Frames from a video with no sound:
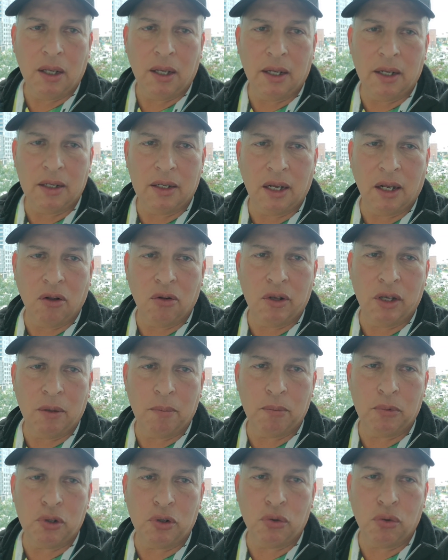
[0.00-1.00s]
and tell
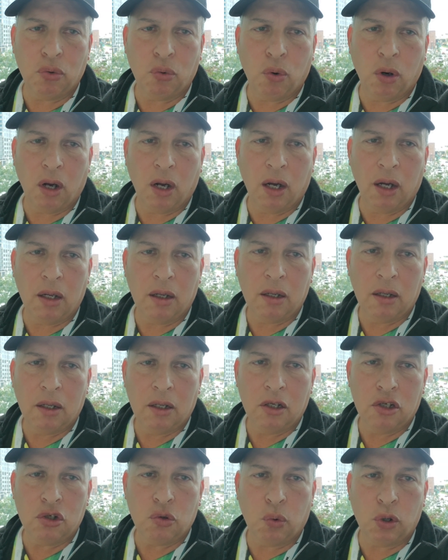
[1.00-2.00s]
him to
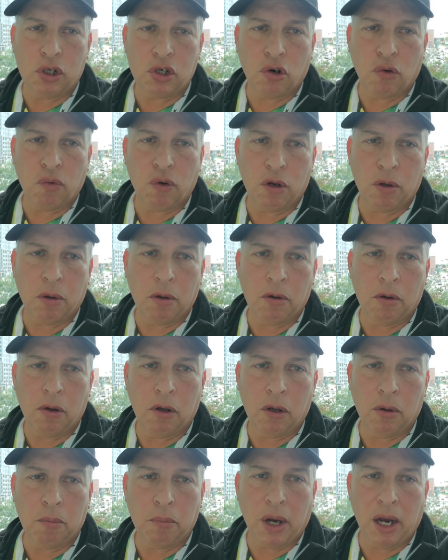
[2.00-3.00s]
switch over
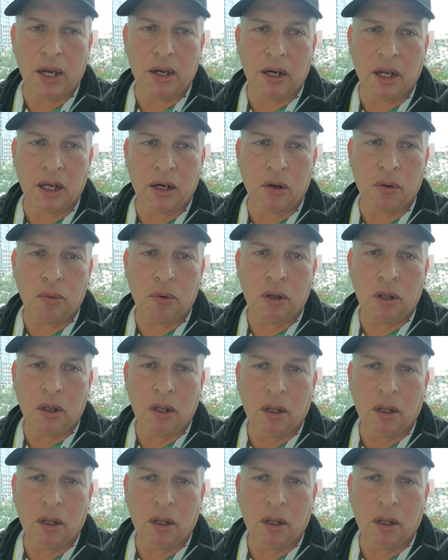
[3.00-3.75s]
to Bionano.